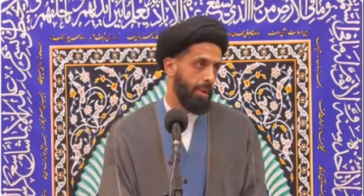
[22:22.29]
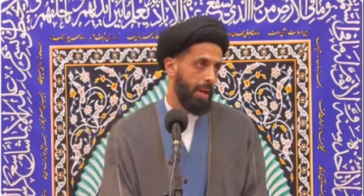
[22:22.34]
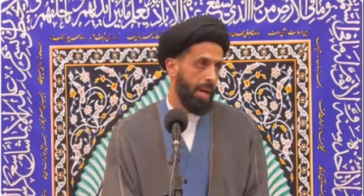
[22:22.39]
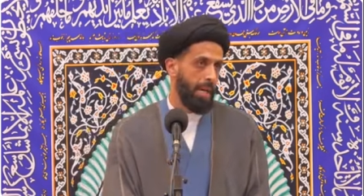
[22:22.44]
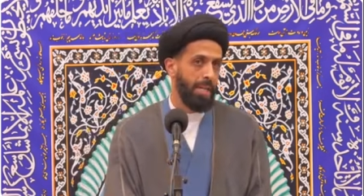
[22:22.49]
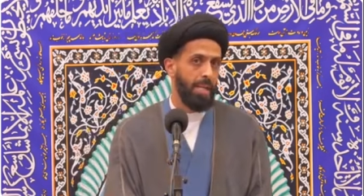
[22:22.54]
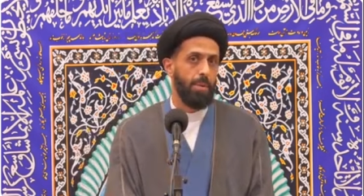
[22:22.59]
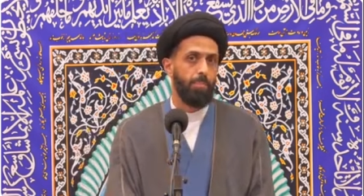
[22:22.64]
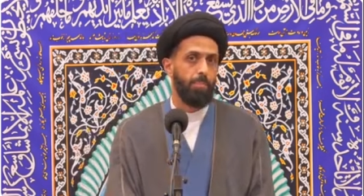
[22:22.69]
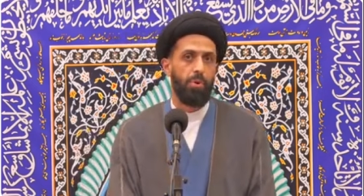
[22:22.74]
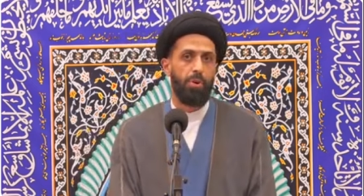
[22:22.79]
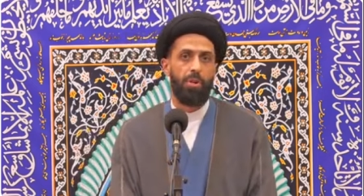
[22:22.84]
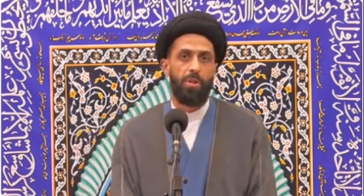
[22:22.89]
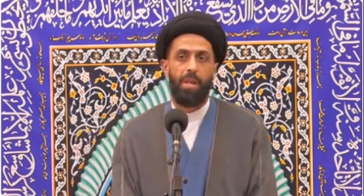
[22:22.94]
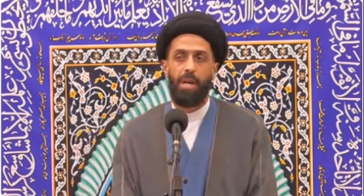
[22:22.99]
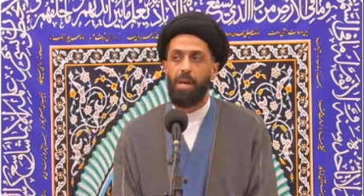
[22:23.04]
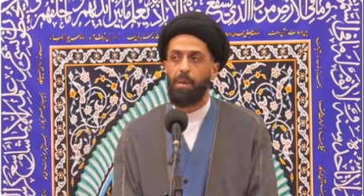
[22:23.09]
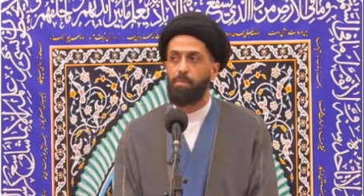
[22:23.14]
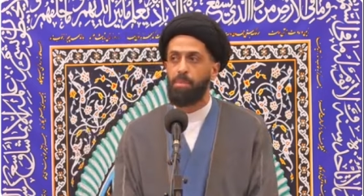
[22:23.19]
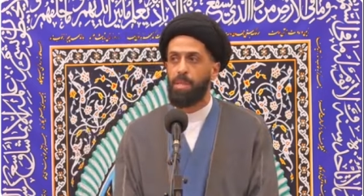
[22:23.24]
and he
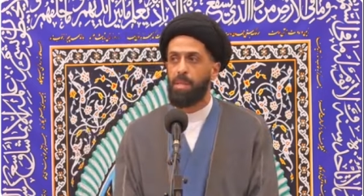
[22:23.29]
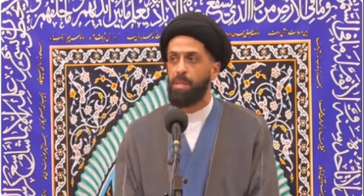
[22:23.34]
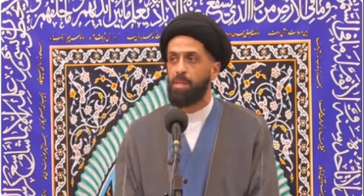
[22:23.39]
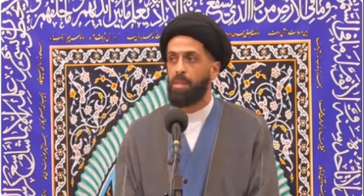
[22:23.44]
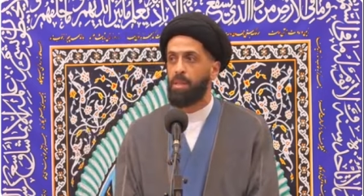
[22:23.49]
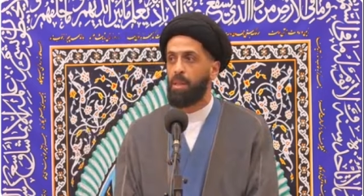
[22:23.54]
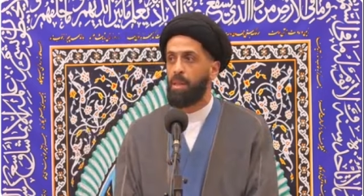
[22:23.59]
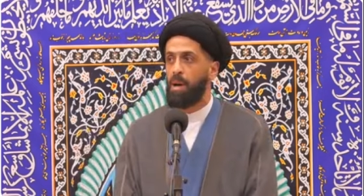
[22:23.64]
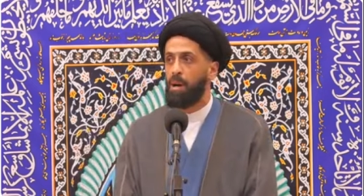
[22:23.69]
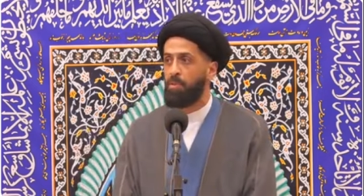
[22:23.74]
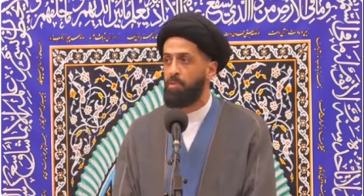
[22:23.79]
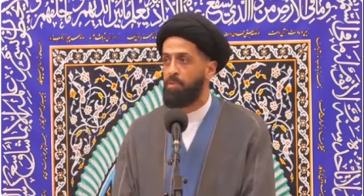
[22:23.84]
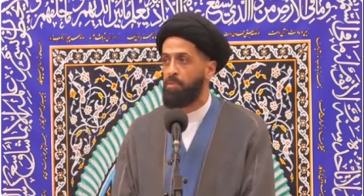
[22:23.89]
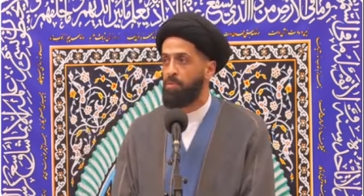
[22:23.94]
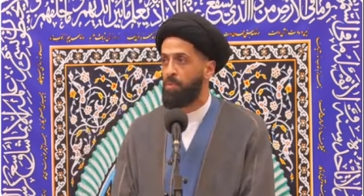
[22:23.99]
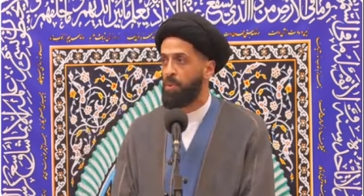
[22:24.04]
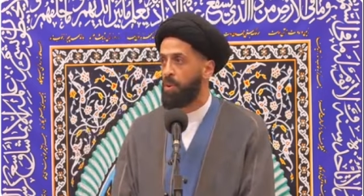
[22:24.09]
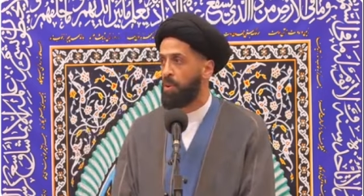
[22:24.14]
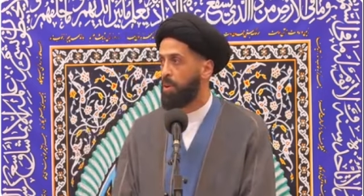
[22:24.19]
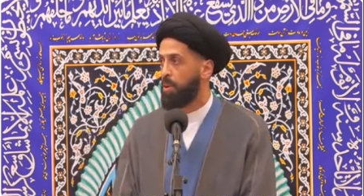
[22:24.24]
proclaims his
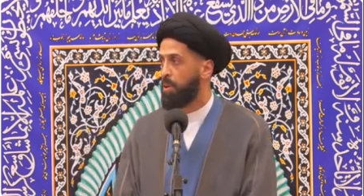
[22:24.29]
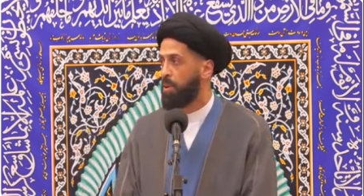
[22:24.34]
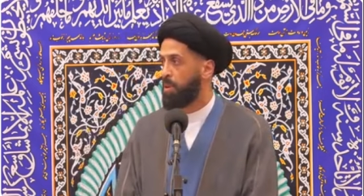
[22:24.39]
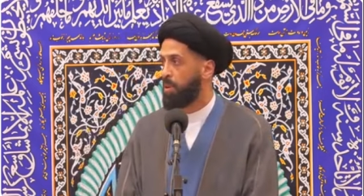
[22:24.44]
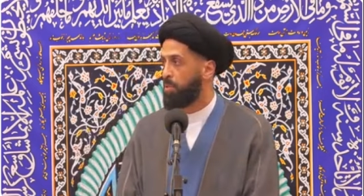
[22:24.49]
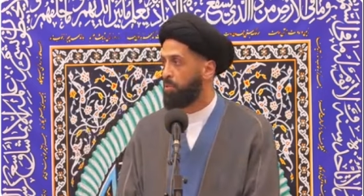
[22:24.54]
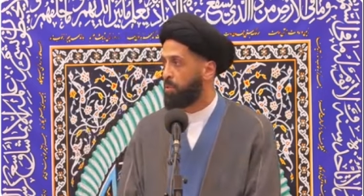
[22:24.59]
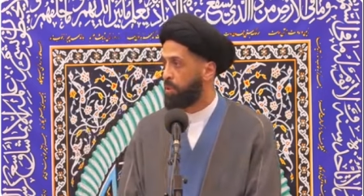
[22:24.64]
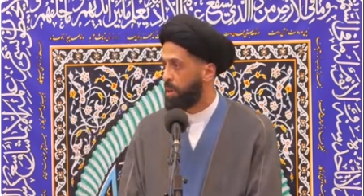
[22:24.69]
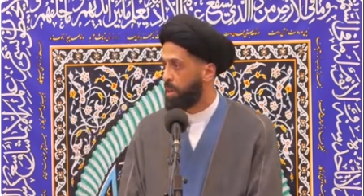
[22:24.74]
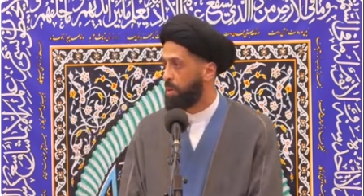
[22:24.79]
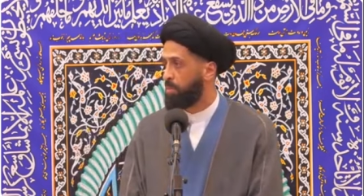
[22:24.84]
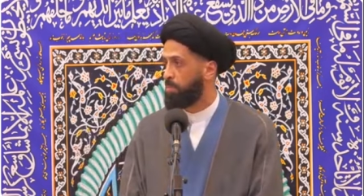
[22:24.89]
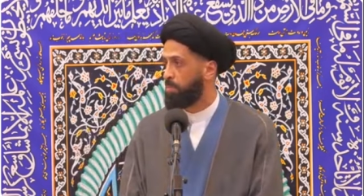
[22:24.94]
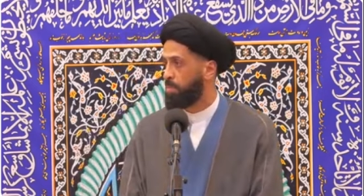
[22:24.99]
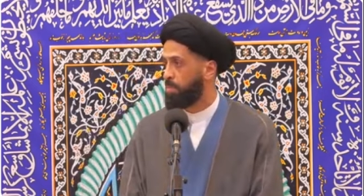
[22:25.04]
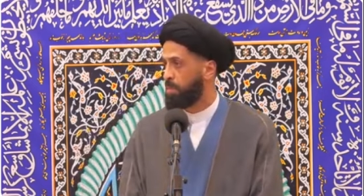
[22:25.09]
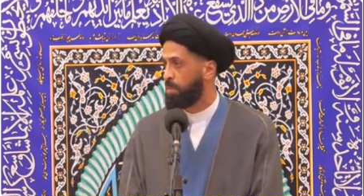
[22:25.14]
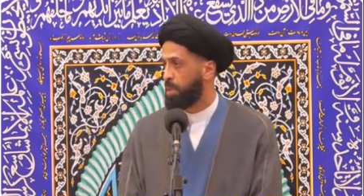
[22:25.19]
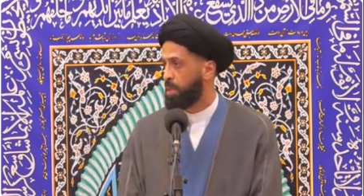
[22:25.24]
love for
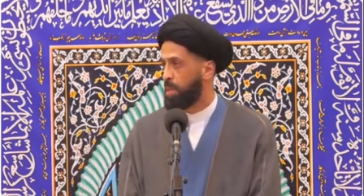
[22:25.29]
him.